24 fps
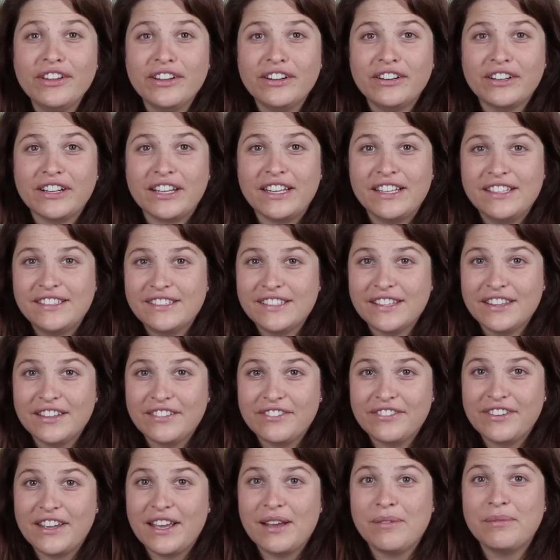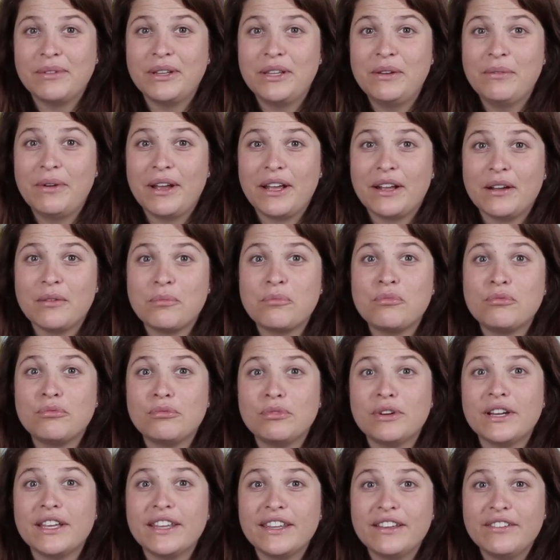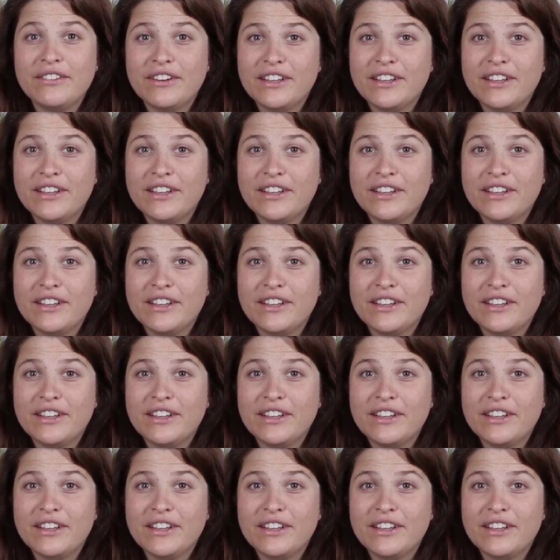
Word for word: little kids in the family wake up really,